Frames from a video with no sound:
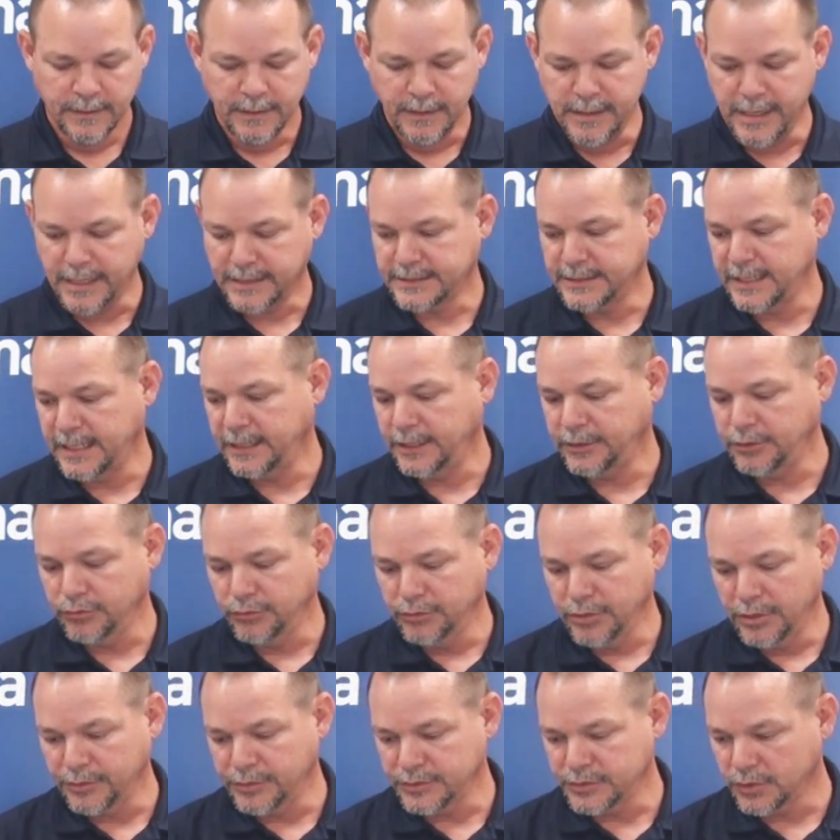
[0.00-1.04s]
The next thing that you'll
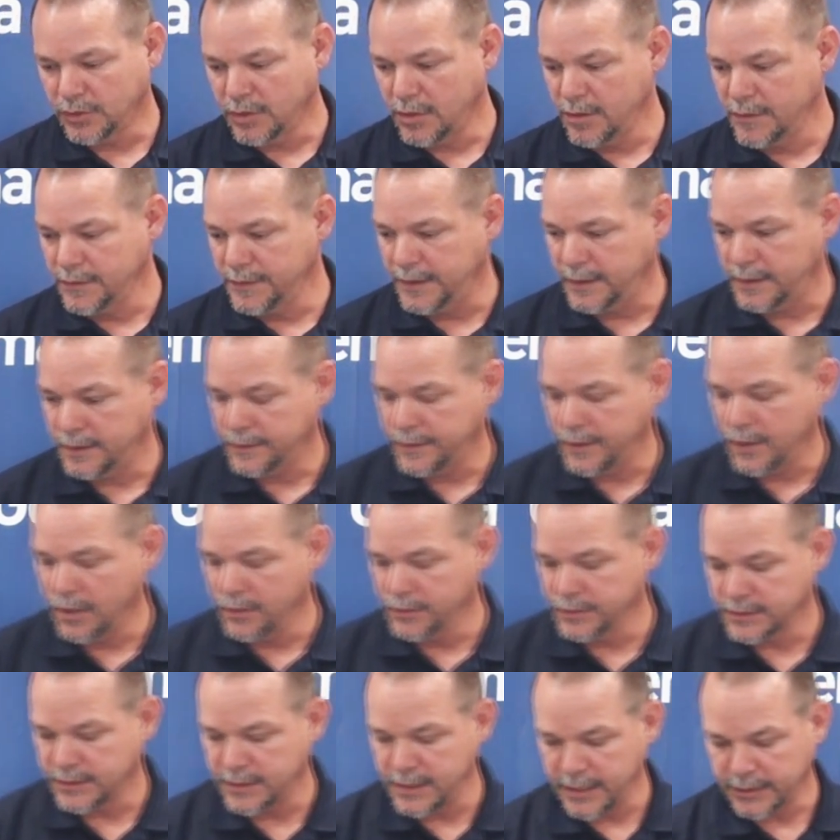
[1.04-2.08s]
notice on the
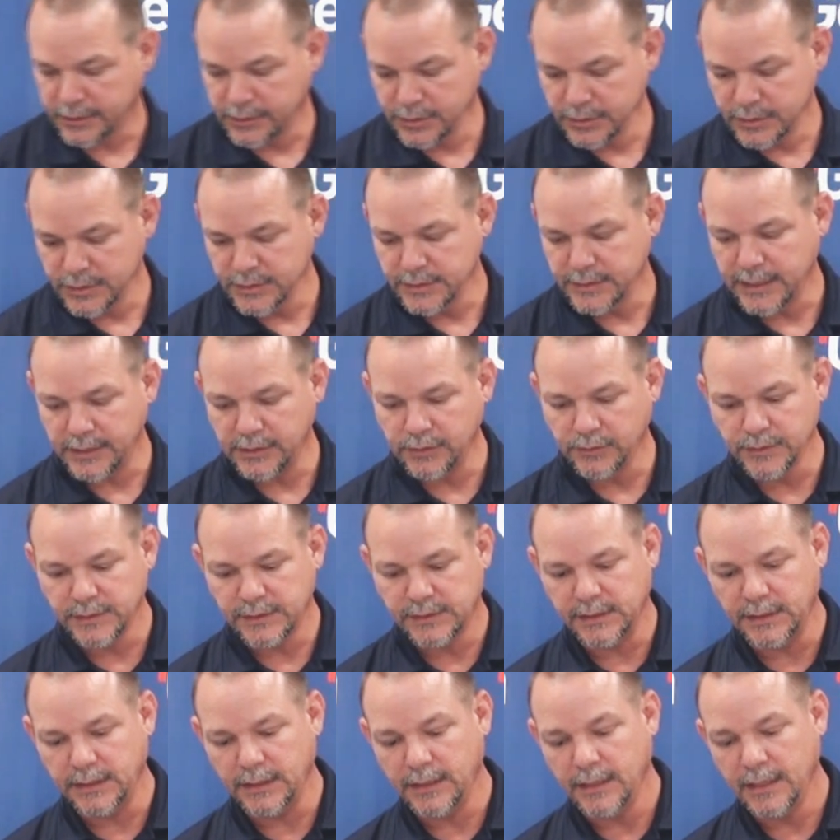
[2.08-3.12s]
hose connectors is that you'll
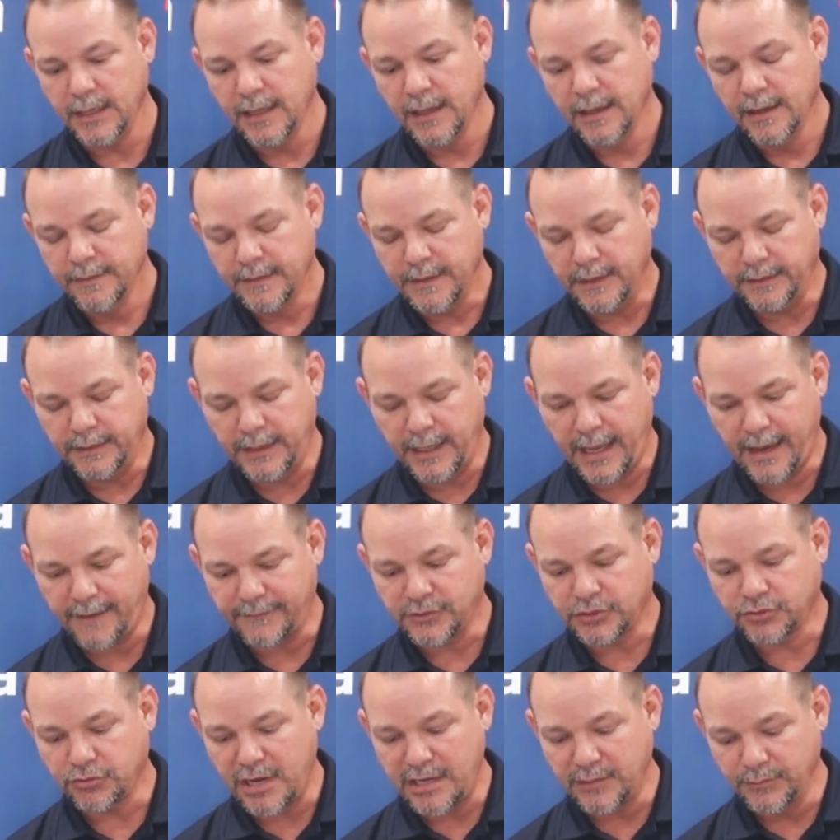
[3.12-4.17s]
see that they
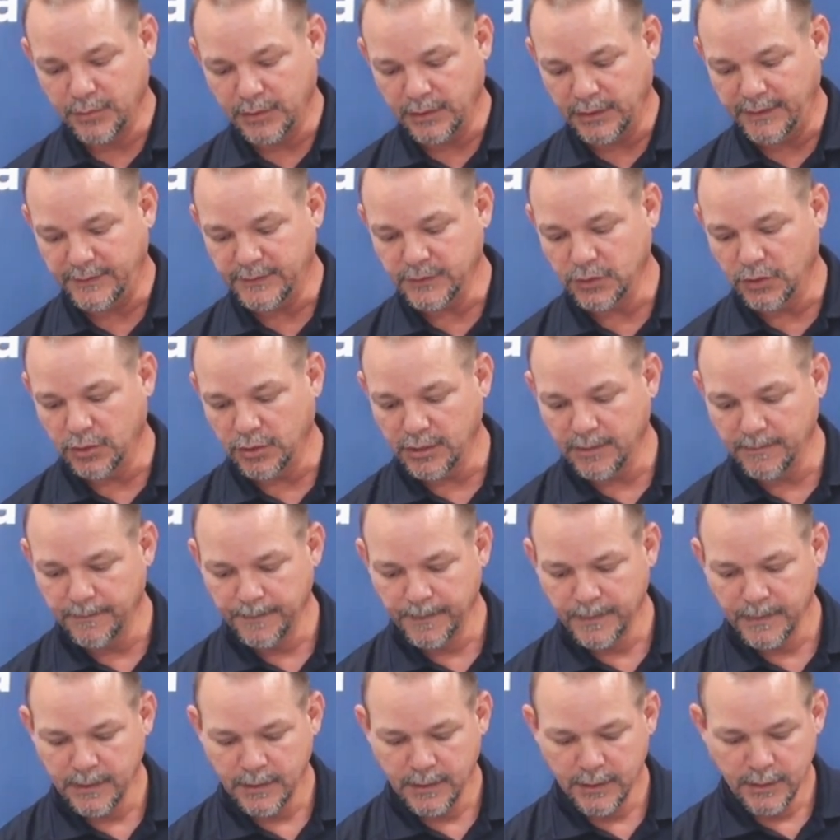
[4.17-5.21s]
have strain release on
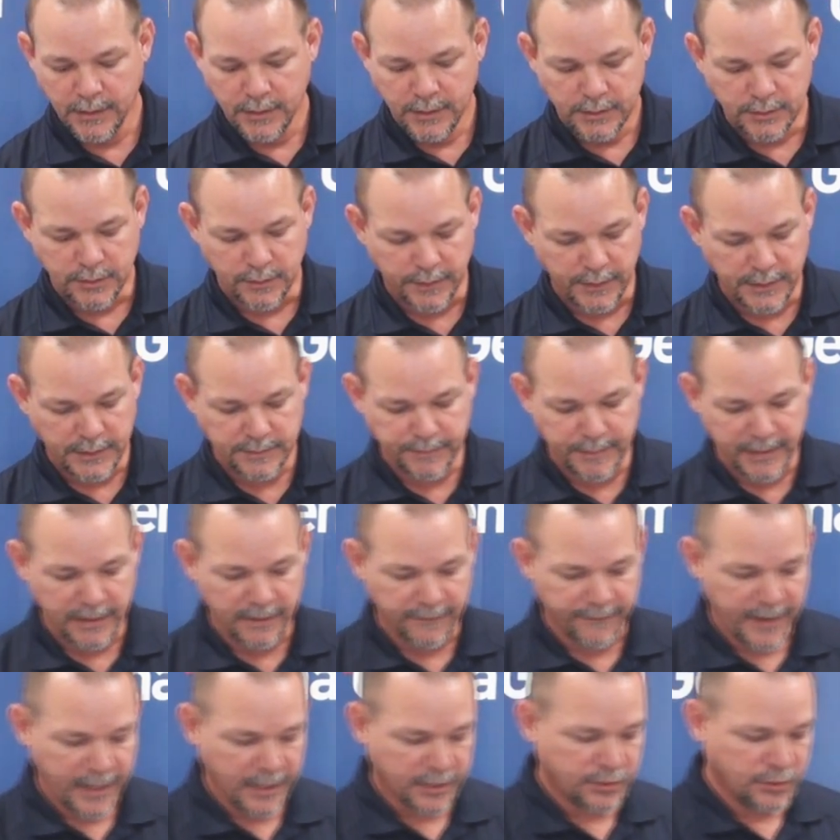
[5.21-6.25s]
them. So these
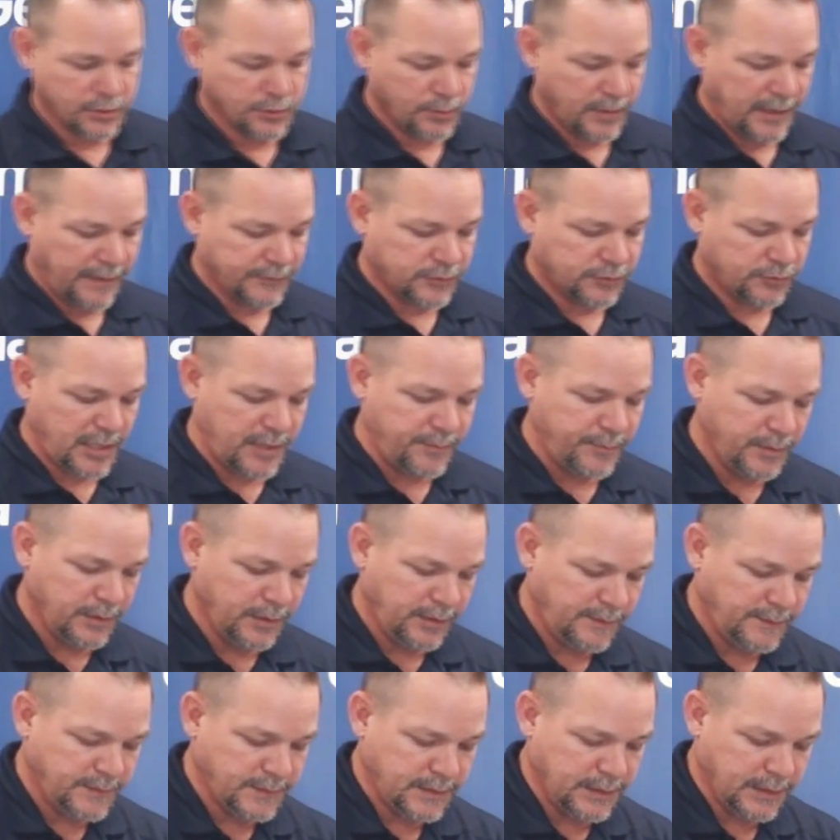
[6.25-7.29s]
manufacturers will have strain
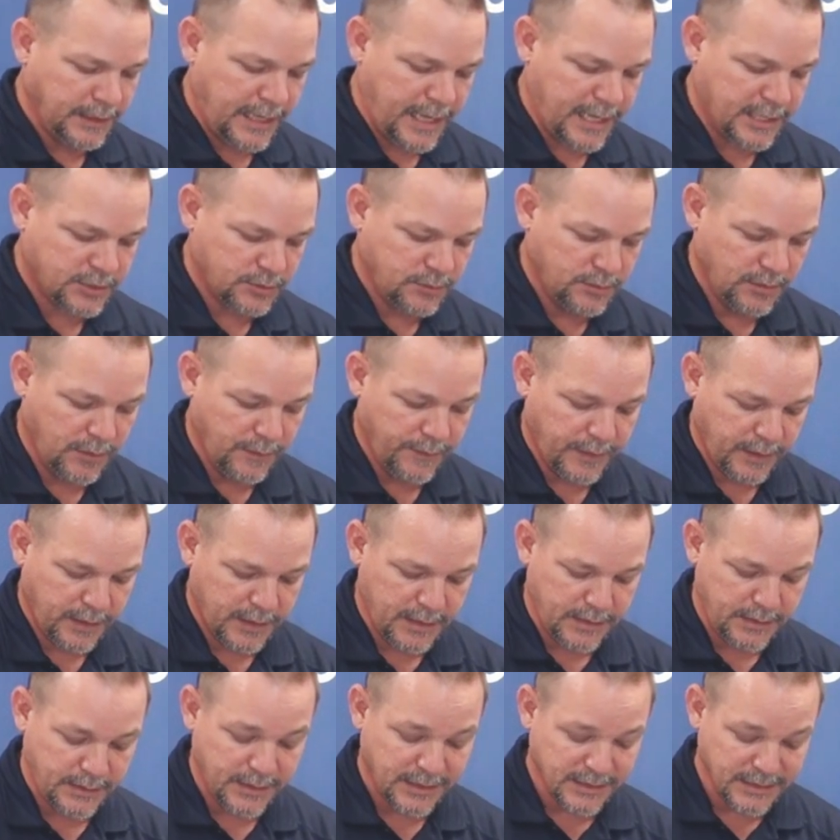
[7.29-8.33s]
release. The last one on the
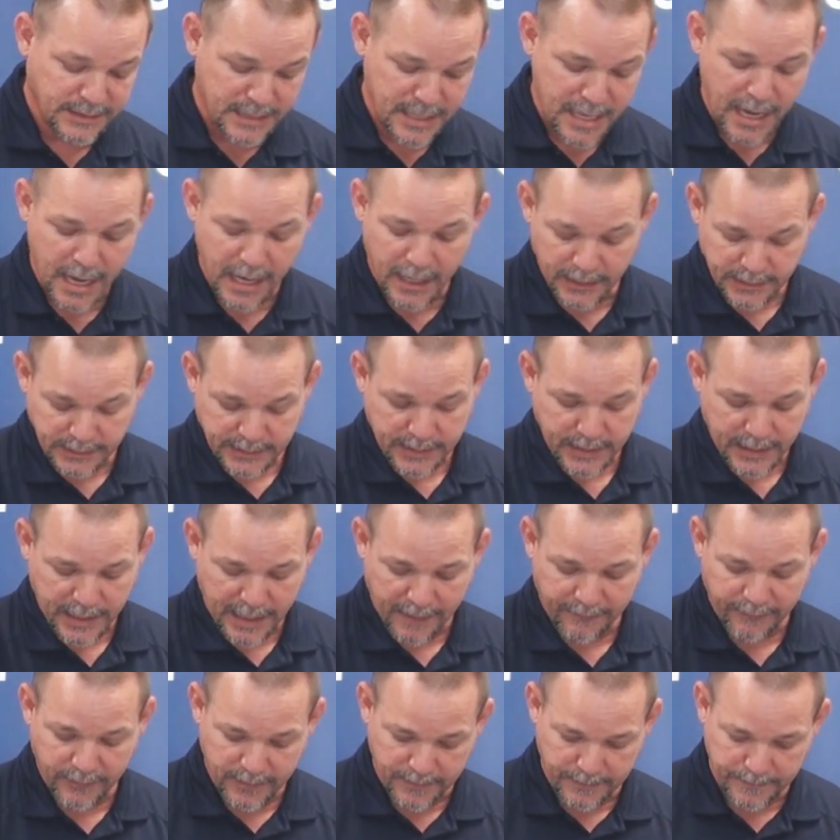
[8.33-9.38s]
end does not
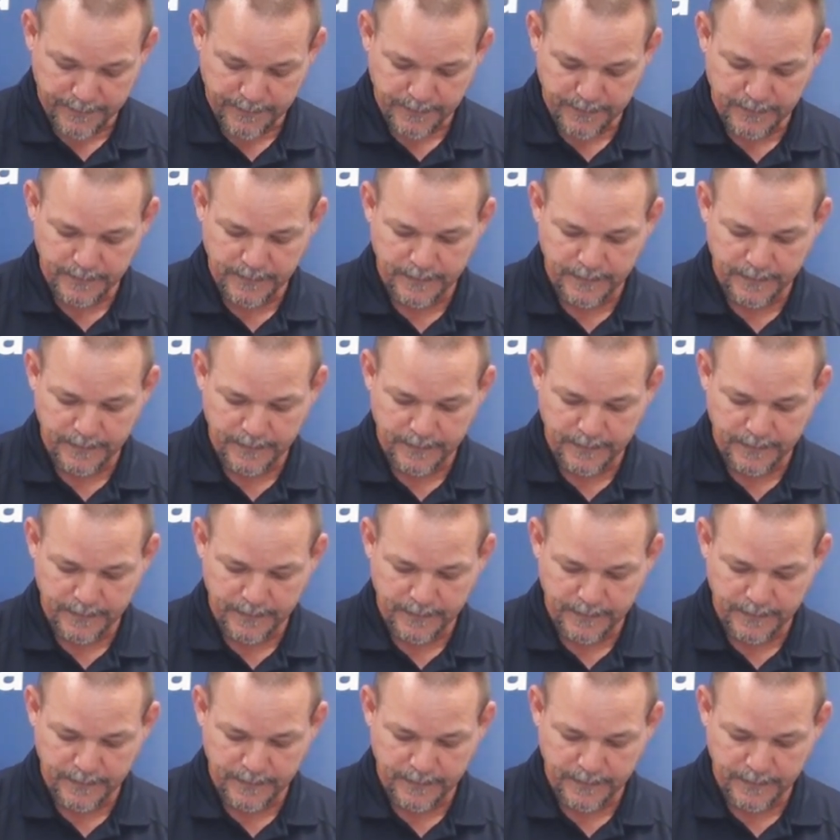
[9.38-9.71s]
have them.